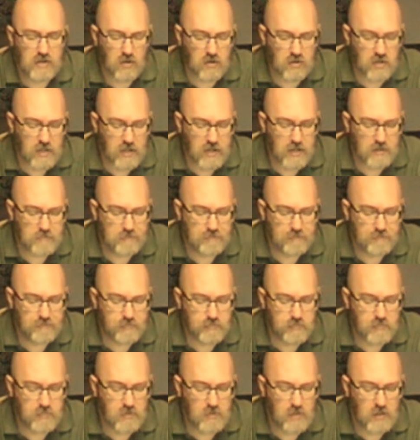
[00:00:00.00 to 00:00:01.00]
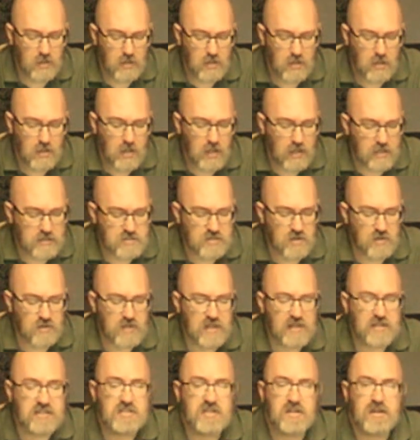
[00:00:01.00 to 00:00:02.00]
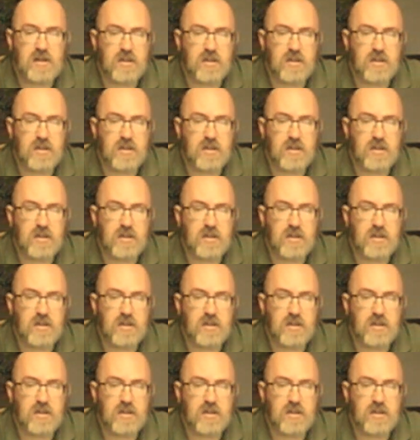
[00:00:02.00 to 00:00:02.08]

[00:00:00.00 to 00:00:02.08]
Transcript: Okay, and so that's